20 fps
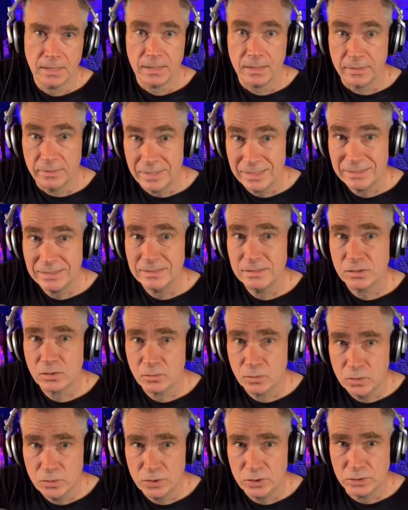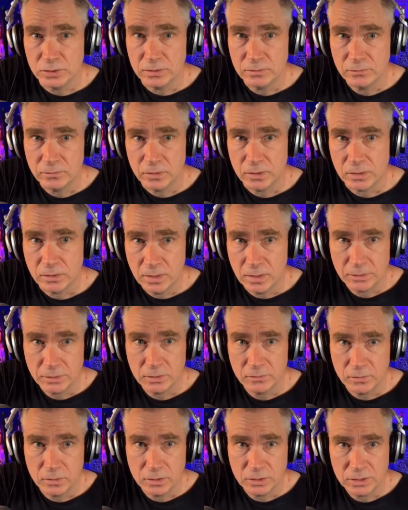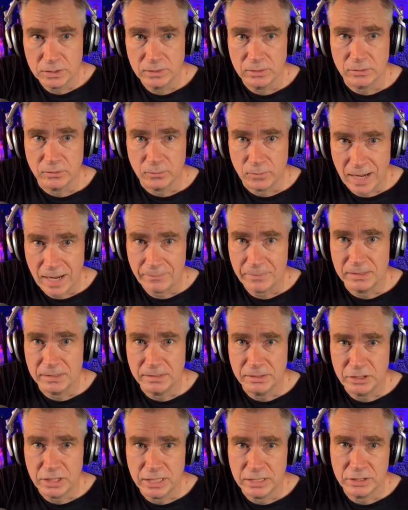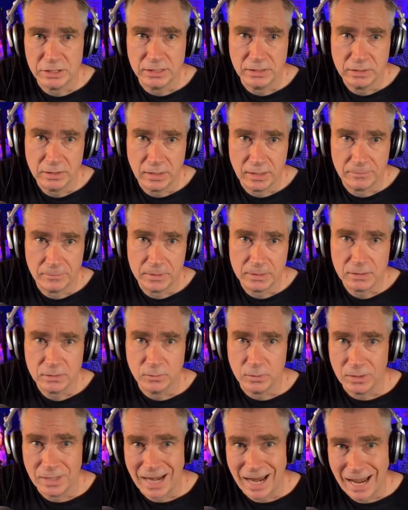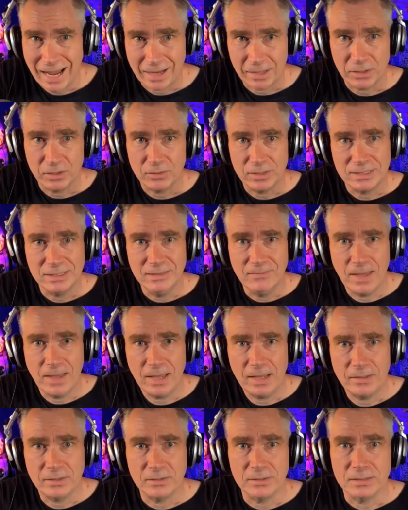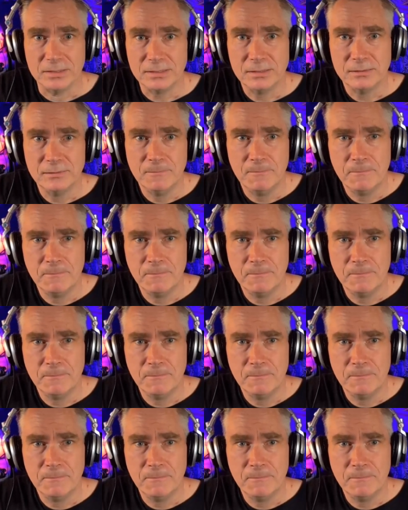This is crucial for controversial or rapidly changing topics where accuracy matters.